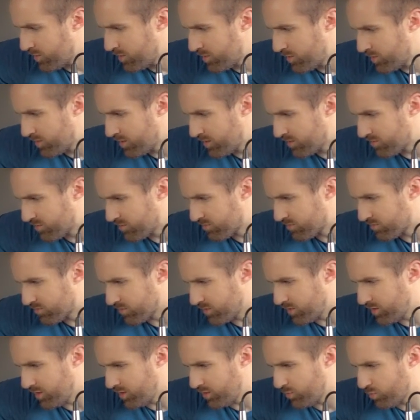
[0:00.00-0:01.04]

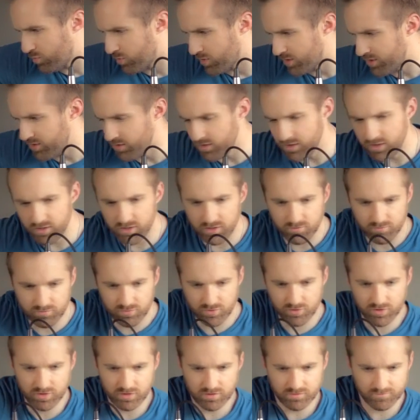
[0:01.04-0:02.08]
see, what
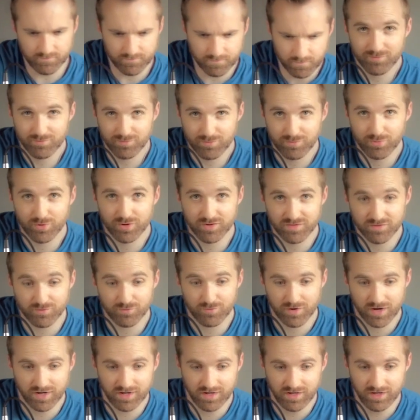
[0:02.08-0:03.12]
input? Putting the
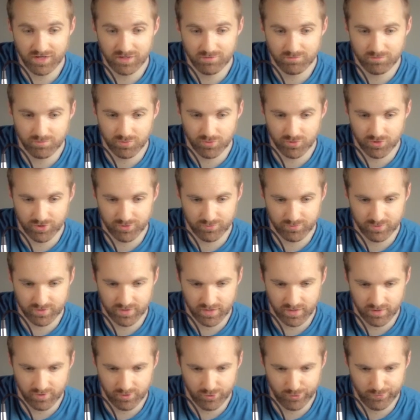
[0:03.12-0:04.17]
right input
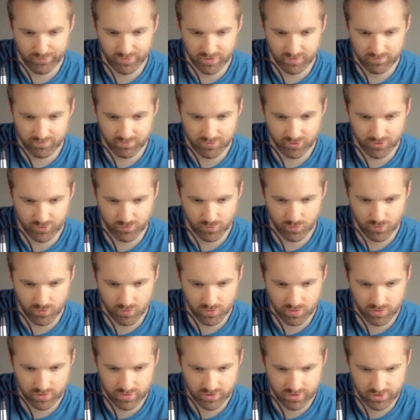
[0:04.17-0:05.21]
would help. Input
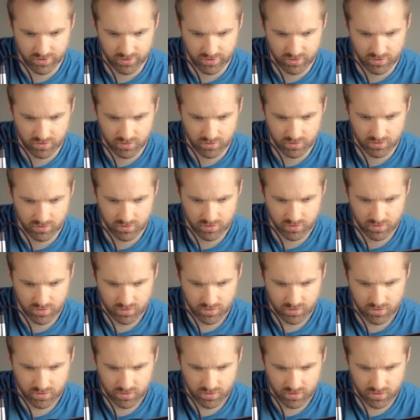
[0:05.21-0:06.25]
1
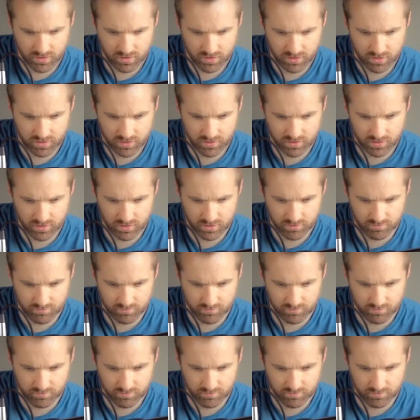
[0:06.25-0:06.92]
and